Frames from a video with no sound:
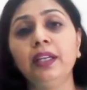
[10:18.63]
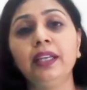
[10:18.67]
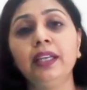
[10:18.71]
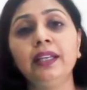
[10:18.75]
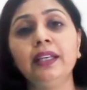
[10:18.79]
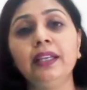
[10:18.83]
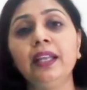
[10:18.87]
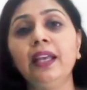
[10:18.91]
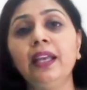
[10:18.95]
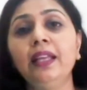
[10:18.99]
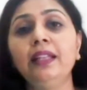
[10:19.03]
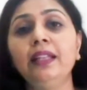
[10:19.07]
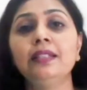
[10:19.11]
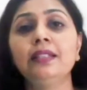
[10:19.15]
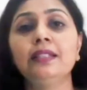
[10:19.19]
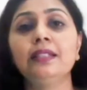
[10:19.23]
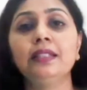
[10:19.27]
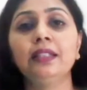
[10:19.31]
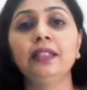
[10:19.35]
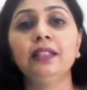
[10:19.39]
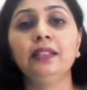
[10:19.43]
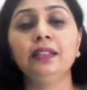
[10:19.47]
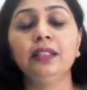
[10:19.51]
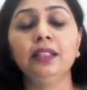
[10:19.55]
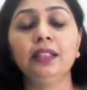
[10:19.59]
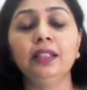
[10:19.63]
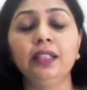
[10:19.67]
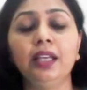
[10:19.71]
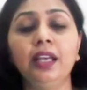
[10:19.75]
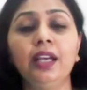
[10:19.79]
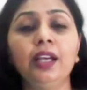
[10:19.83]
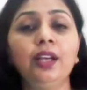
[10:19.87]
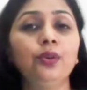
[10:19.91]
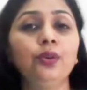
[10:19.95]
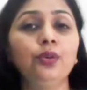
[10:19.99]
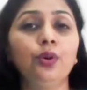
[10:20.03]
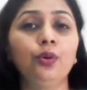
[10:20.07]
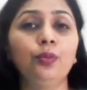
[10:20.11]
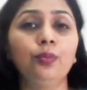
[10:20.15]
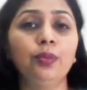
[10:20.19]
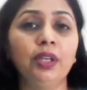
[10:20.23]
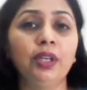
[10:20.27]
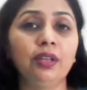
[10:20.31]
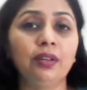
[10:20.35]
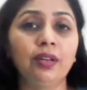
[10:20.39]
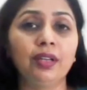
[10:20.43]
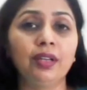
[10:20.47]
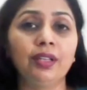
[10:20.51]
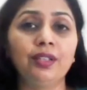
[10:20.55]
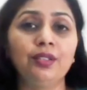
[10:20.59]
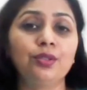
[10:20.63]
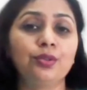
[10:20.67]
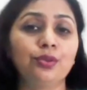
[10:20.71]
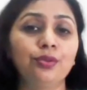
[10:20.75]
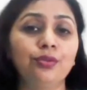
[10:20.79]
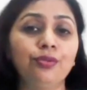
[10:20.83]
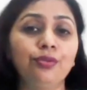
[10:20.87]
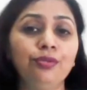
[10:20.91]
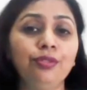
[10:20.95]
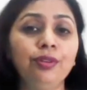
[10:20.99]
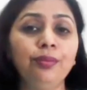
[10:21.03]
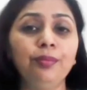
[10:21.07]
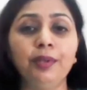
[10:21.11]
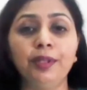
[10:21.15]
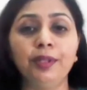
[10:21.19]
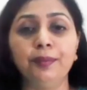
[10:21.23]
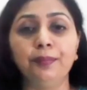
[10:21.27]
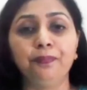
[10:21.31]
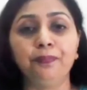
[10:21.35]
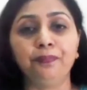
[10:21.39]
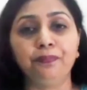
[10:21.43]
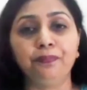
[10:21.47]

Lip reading: enhancing the economic rights of women.